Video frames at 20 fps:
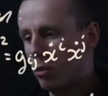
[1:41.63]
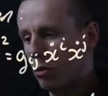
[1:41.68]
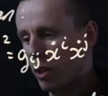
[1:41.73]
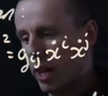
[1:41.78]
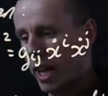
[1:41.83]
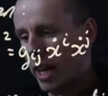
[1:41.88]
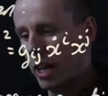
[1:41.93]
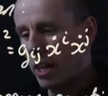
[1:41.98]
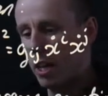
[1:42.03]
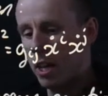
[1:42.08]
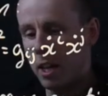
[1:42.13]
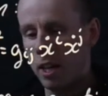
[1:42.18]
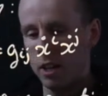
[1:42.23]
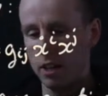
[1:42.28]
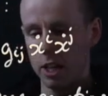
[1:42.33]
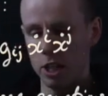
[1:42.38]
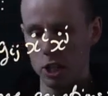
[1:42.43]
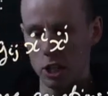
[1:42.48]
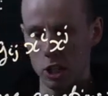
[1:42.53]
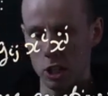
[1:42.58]
Okay,
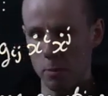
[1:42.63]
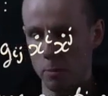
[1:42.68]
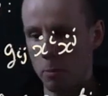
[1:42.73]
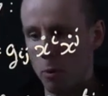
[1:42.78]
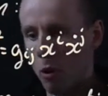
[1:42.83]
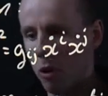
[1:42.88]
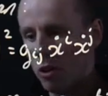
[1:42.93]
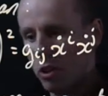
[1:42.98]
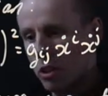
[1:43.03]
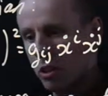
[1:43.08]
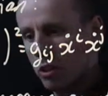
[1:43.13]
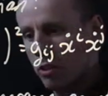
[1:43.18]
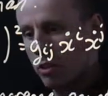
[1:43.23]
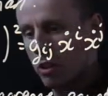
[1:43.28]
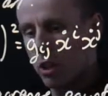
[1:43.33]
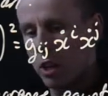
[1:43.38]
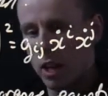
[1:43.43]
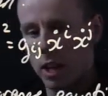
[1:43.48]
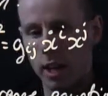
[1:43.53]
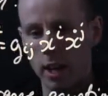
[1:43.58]
this is an important
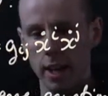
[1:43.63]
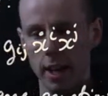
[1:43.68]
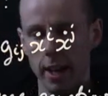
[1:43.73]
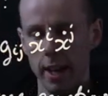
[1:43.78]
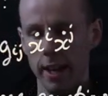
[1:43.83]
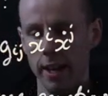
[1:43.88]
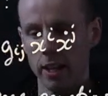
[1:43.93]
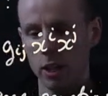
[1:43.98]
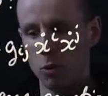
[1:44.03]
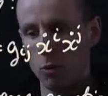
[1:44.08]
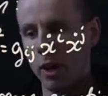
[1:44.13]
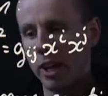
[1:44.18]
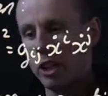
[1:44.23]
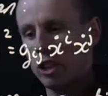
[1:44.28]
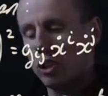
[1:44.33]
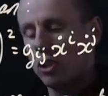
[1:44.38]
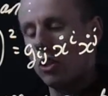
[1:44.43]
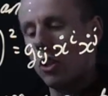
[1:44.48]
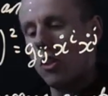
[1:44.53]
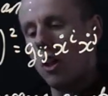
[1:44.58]

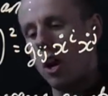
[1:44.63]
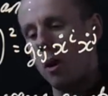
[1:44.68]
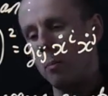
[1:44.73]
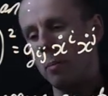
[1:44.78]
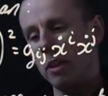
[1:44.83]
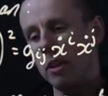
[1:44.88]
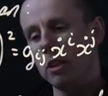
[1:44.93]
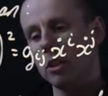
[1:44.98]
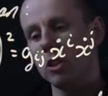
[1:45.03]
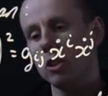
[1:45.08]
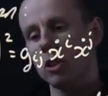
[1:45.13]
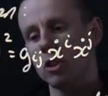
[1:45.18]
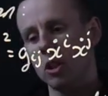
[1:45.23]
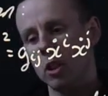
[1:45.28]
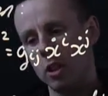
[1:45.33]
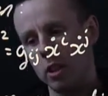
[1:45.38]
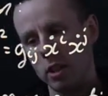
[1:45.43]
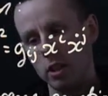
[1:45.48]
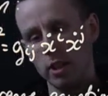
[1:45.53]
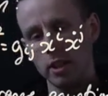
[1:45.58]
equation that appears
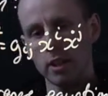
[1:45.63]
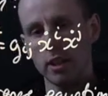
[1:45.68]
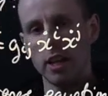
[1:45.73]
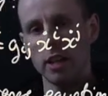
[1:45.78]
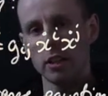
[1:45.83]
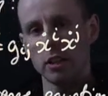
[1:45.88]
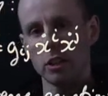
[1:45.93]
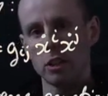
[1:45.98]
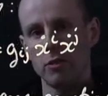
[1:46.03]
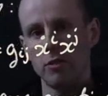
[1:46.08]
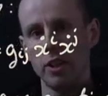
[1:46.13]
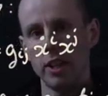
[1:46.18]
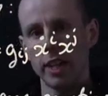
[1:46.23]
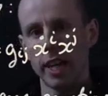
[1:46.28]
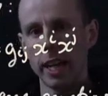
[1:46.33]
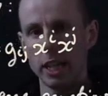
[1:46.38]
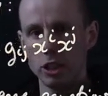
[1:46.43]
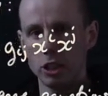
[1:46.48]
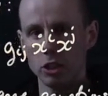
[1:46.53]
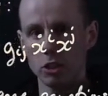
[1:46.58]
in calculus of
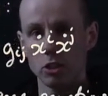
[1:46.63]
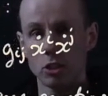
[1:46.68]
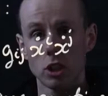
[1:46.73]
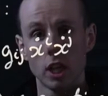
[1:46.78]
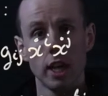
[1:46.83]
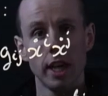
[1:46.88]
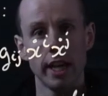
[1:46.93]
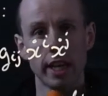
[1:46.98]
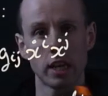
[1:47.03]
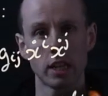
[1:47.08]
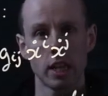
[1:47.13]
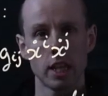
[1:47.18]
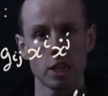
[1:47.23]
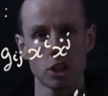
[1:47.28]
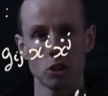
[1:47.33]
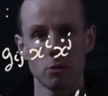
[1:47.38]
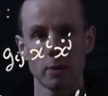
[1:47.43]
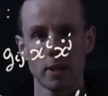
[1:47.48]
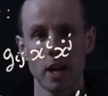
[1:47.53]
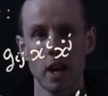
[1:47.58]
variations, in
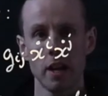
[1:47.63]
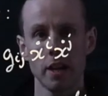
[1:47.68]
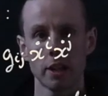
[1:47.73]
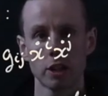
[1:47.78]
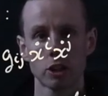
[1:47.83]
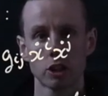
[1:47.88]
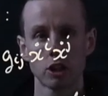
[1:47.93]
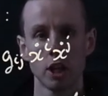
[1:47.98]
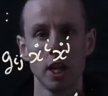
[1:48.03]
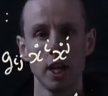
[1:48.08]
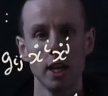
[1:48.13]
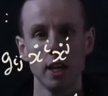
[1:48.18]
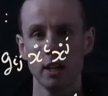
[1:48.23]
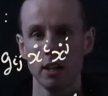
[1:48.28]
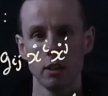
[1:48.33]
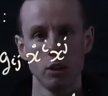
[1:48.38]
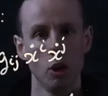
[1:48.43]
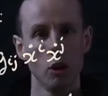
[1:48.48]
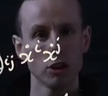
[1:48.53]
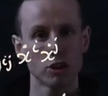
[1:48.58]
classical mechanics,
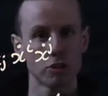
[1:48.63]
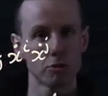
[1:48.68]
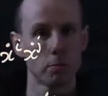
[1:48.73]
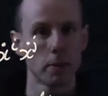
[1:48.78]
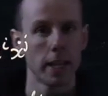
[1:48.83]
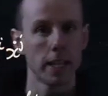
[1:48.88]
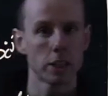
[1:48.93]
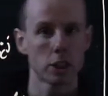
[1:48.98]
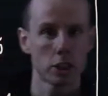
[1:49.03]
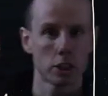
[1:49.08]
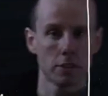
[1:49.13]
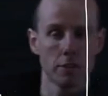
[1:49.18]
lots of places